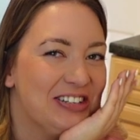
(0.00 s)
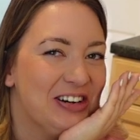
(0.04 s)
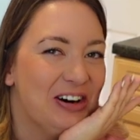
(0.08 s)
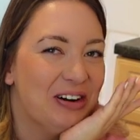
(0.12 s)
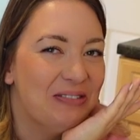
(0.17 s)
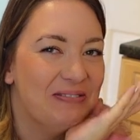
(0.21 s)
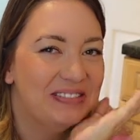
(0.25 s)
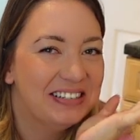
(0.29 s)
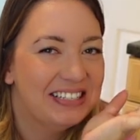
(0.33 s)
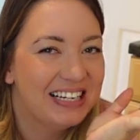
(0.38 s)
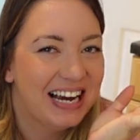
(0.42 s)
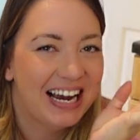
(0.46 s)

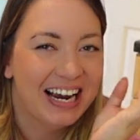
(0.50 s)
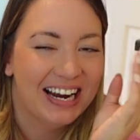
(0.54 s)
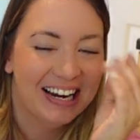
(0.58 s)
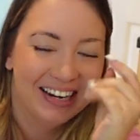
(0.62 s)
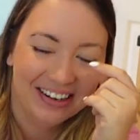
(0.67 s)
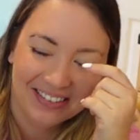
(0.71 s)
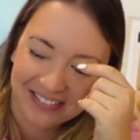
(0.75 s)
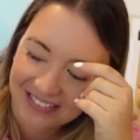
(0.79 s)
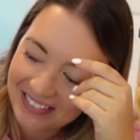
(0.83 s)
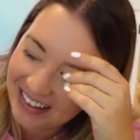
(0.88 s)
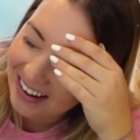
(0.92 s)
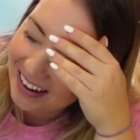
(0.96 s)
time of day
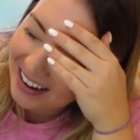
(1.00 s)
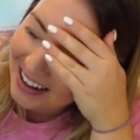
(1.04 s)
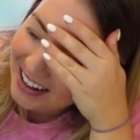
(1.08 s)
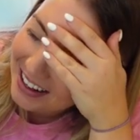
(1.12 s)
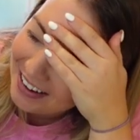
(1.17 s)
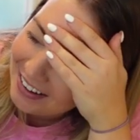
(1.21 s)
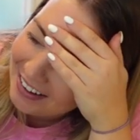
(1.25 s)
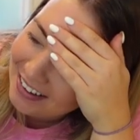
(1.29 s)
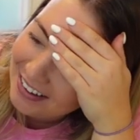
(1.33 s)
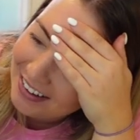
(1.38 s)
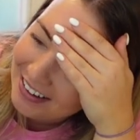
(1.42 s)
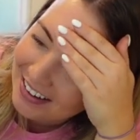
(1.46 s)
and I'm
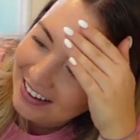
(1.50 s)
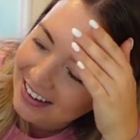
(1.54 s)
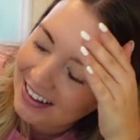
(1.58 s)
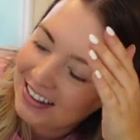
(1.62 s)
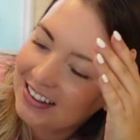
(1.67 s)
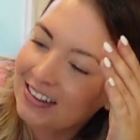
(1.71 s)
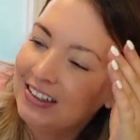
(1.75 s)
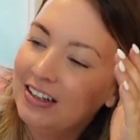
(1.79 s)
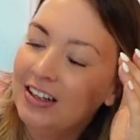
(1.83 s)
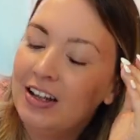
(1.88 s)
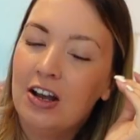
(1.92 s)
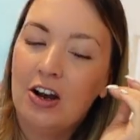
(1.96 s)
like, oh.
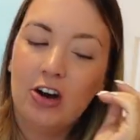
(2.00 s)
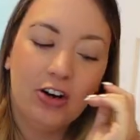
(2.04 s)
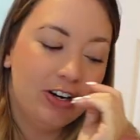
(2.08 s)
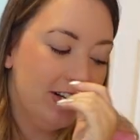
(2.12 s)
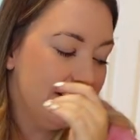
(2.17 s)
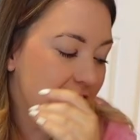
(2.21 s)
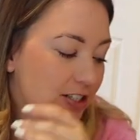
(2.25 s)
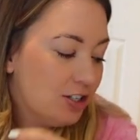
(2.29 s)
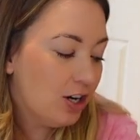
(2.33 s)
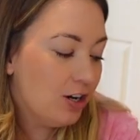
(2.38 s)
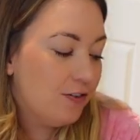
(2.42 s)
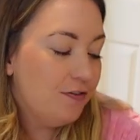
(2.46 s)
I
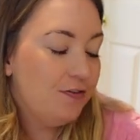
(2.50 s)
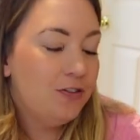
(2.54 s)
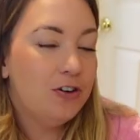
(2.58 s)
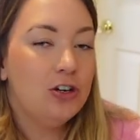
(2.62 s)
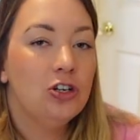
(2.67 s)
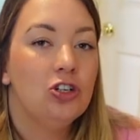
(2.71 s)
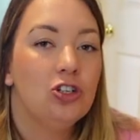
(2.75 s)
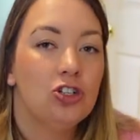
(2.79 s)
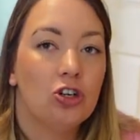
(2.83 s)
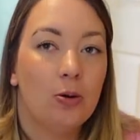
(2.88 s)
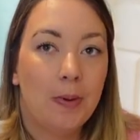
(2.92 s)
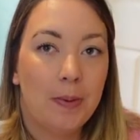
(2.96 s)
need to go
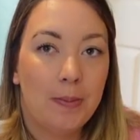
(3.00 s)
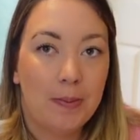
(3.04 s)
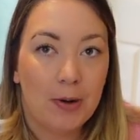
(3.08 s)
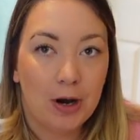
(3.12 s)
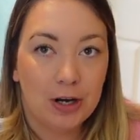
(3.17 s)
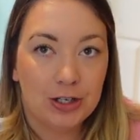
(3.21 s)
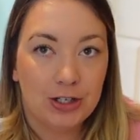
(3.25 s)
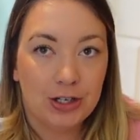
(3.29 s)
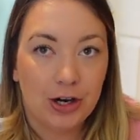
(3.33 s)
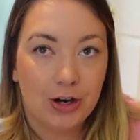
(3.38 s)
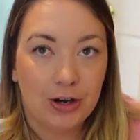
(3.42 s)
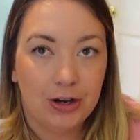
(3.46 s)
food shopping,
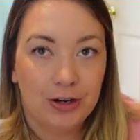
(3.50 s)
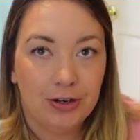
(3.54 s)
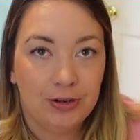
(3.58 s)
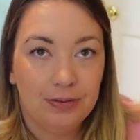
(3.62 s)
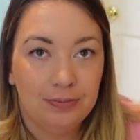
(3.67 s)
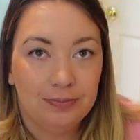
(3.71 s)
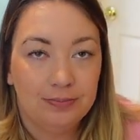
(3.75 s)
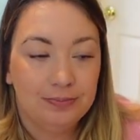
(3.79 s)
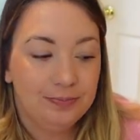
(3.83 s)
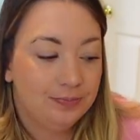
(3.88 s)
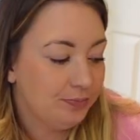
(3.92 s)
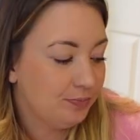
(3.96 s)
but I
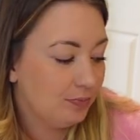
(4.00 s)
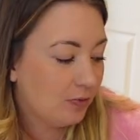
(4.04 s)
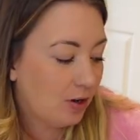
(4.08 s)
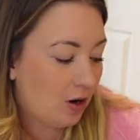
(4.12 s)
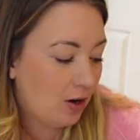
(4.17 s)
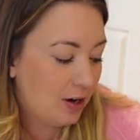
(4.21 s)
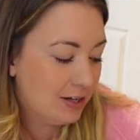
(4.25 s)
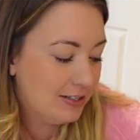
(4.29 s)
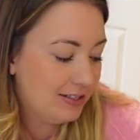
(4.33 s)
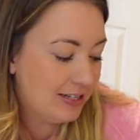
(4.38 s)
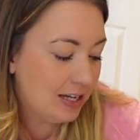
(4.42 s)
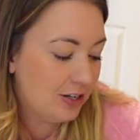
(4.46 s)
don't.
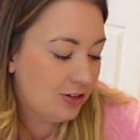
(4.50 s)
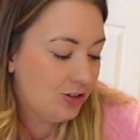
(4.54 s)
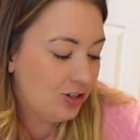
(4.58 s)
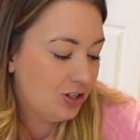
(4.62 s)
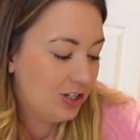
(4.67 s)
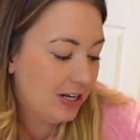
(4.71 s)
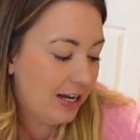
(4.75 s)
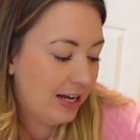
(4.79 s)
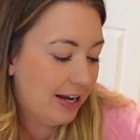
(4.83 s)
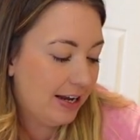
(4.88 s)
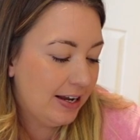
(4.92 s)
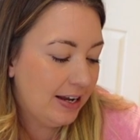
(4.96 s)
I
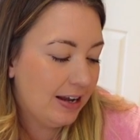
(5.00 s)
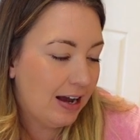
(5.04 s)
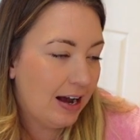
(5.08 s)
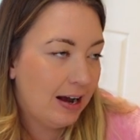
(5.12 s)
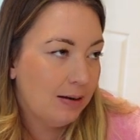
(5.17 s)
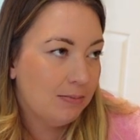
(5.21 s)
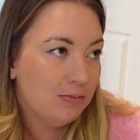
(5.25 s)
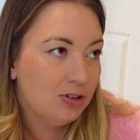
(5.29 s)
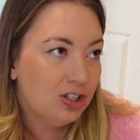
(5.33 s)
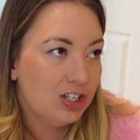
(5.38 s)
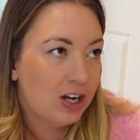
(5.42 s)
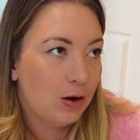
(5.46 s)
essentially
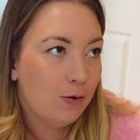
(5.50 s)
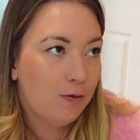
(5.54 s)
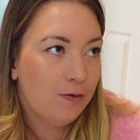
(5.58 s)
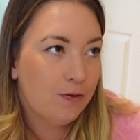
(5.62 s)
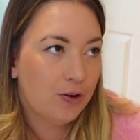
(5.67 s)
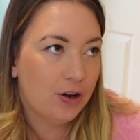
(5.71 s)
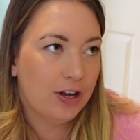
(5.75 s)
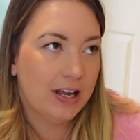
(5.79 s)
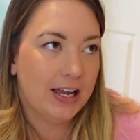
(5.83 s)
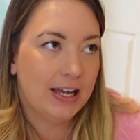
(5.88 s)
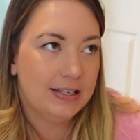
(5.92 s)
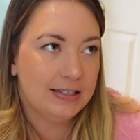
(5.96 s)
am shelf
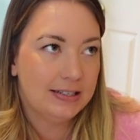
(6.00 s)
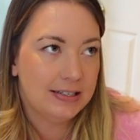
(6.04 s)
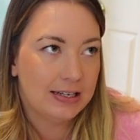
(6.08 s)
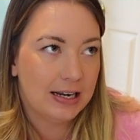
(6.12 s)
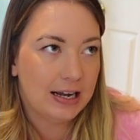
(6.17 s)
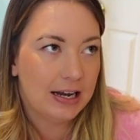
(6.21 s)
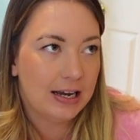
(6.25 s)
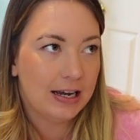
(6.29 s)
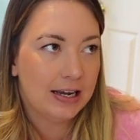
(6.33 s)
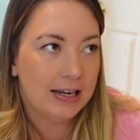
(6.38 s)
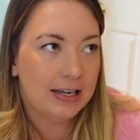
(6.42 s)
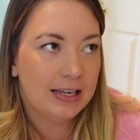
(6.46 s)
cooking
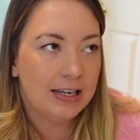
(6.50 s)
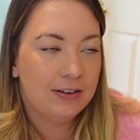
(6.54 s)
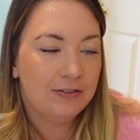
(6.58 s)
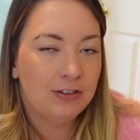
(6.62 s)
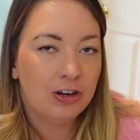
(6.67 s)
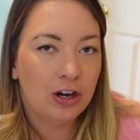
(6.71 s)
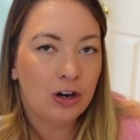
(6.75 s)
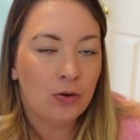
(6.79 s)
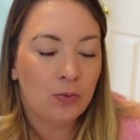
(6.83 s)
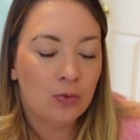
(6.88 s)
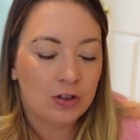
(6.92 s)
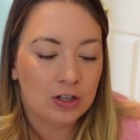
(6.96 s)
today. If you
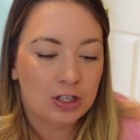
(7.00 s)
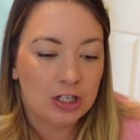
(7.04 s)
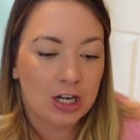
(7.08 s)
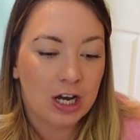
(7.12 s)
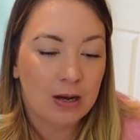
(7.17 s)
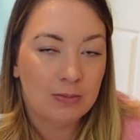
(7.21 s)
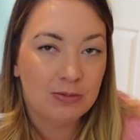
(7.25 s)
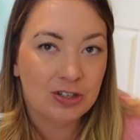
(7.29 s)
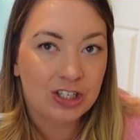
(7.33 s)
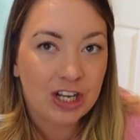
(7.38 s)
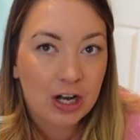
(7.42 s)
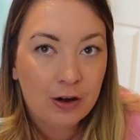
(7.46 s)
don't know what the
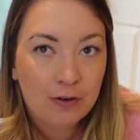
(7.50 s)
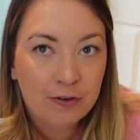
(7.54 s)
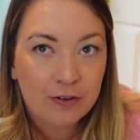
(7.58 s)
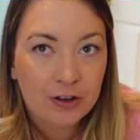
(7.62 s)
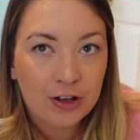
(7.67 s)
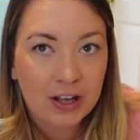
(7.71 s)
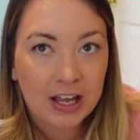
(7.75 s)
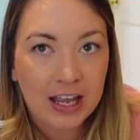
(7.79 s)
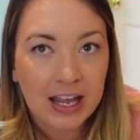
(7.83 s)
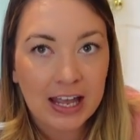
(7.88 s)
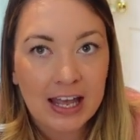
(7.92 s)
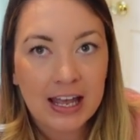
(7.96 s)
term shelf
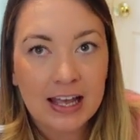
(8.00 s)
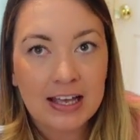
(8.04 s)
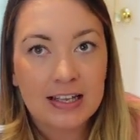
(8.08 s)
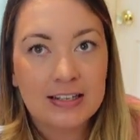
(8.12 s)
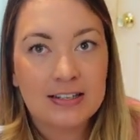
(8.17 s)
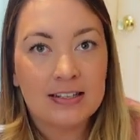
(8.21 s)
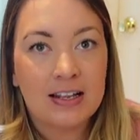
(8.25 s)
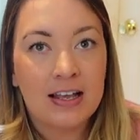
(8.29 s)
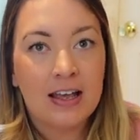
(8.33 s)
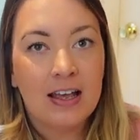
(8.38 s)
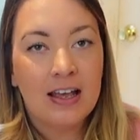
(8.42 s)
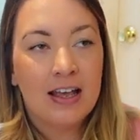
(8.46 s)
cooking is,
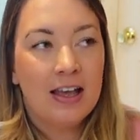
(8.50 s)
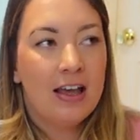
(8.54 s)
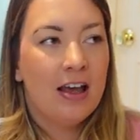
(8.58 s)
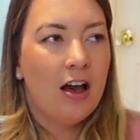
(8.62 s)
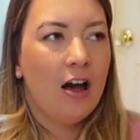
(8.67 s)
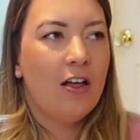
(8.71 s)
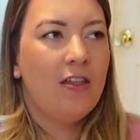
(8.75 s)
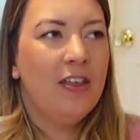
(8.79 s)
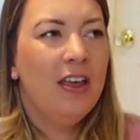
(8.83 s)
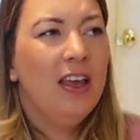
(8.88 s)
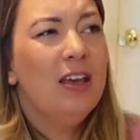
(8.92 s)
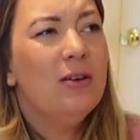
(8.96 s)

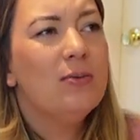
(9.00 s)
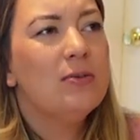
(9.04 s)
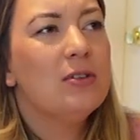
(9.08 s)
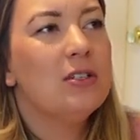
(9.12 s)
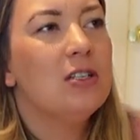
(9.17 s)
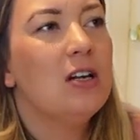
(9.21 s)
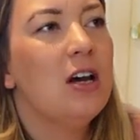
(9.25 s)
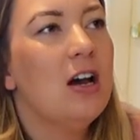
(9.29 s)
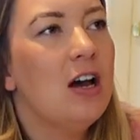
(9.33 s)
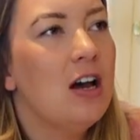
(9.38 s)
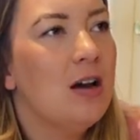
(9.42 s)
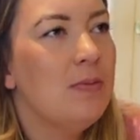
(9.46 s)
I think it was
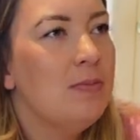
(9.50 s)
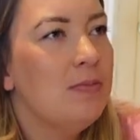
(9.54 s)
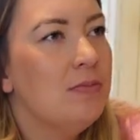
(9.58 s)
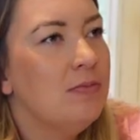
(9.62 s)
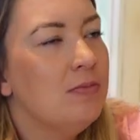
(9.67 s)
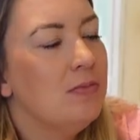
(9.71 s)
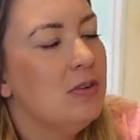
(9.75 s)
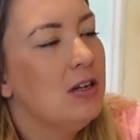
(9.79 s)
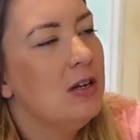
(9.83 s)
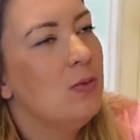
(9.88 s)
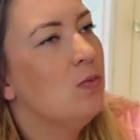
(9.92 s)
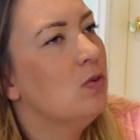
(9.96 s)
a term
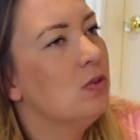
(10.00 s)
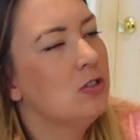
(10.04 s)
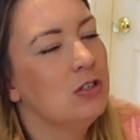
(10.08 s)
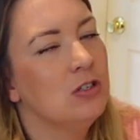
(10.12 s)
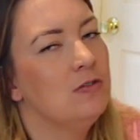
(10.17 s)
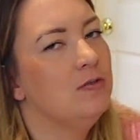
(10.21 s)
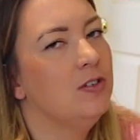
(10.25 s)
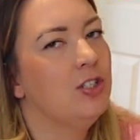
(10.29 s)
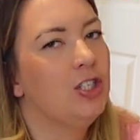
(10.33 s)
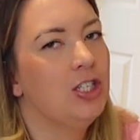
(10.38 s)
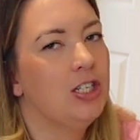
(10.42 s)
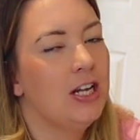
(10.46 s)
that wasn't
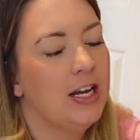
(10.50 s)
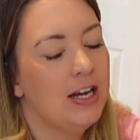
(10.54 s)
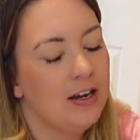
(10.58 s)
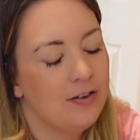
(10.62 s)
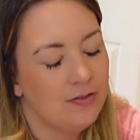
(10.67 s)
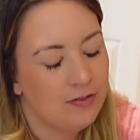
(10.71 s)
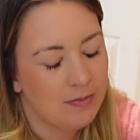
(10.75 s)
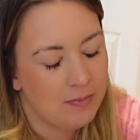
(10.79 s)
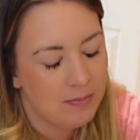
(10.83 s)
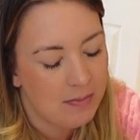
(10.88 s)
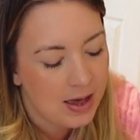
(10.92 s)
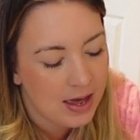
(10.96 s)
originated
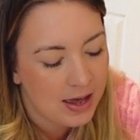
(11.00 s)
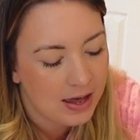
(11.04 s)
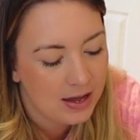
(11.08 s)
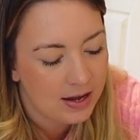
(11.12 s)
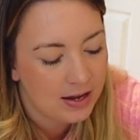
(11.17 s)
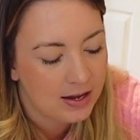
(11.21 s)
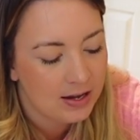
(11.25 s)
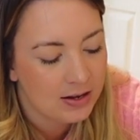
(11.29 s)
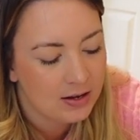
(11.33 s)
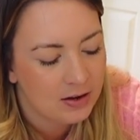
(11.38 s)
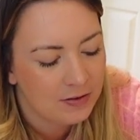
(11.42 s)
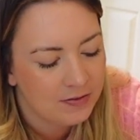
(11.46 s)
from
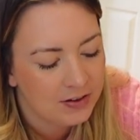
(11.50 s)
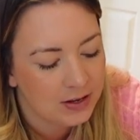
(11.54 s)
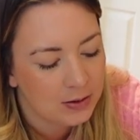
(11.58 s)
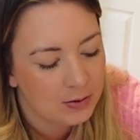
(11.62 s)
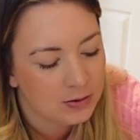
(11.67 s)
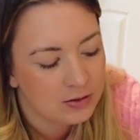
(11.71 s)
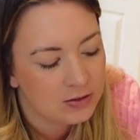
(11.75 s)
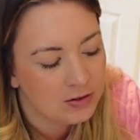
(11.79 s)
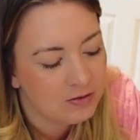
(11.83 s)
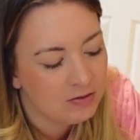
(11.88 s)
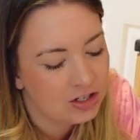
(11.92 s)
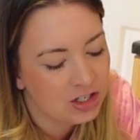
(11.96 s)
me. I think it
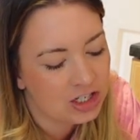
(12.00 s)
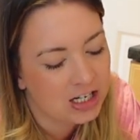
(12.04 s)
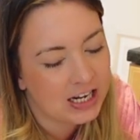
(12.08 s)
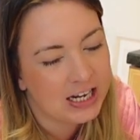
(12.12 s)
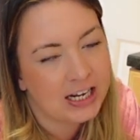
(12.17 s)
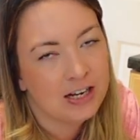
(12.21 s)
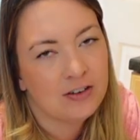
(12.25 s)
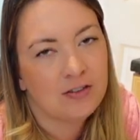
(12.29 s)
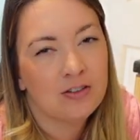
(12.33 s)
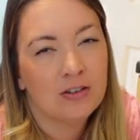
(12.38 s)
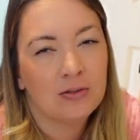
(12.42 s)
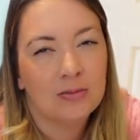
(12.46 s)
was
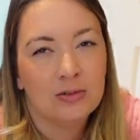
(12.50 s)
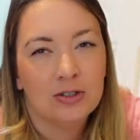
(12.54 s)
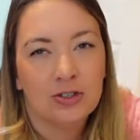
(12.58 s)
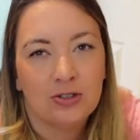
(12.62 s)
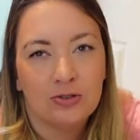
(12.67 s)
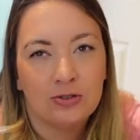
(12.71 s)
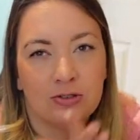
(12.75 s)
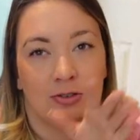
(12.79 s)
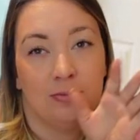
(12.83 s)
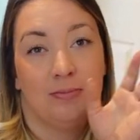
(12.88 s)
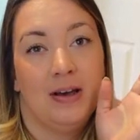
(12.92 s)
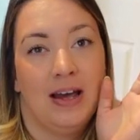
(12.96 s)
originated from
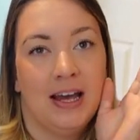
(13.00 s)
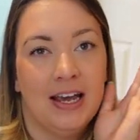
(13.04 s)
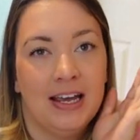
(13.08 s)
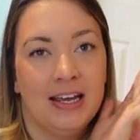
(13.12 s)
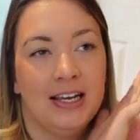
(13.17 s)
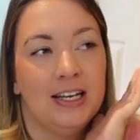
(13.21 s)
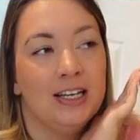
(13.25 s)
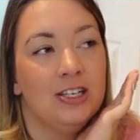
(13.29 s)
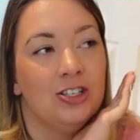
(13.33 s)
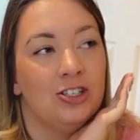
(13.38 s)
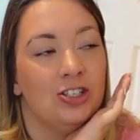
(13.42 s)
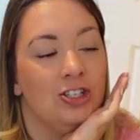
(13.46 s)
Jordan
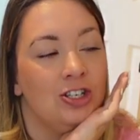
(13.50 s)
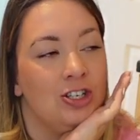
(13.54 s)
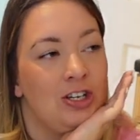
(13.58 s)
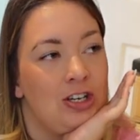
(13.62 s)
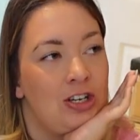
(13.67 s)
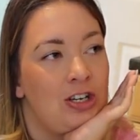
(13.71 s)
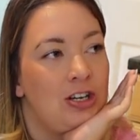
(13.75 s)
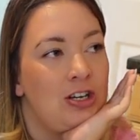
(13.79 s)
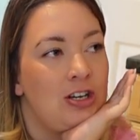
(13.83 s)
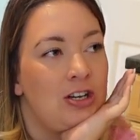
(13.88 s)
Page.